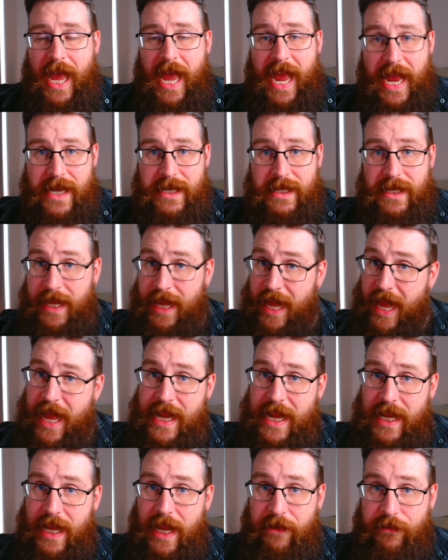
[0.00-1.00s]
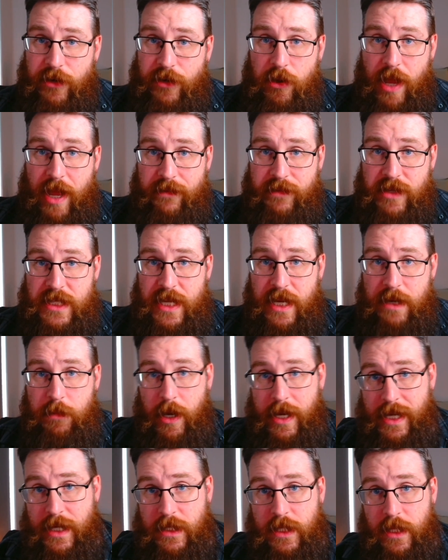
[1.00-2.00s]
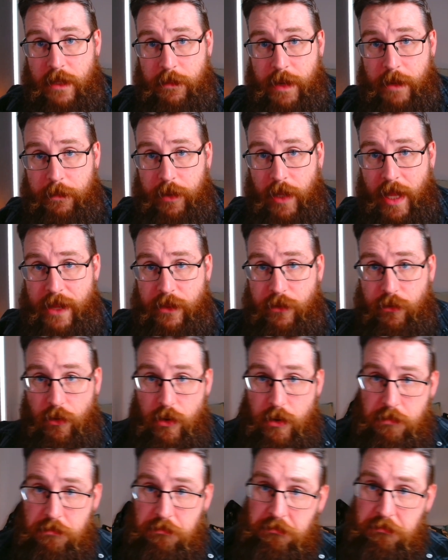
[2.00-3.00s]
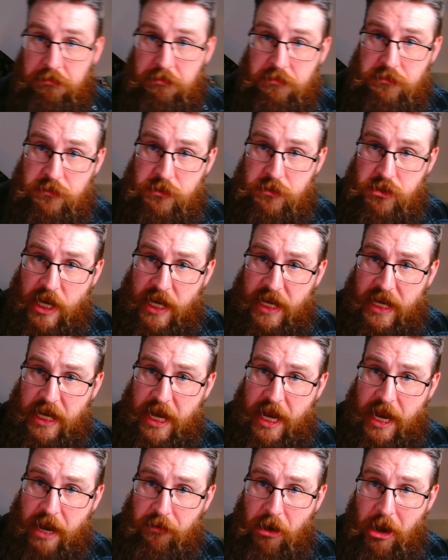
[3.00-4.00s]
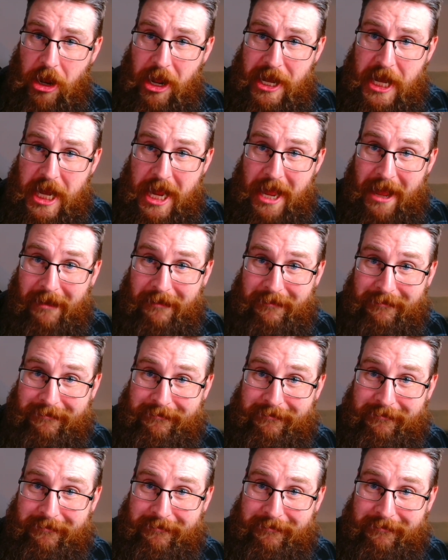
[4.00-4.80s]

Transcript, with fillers: And hey, if you haven't seen my Into the Pit playthrough, check it out right here.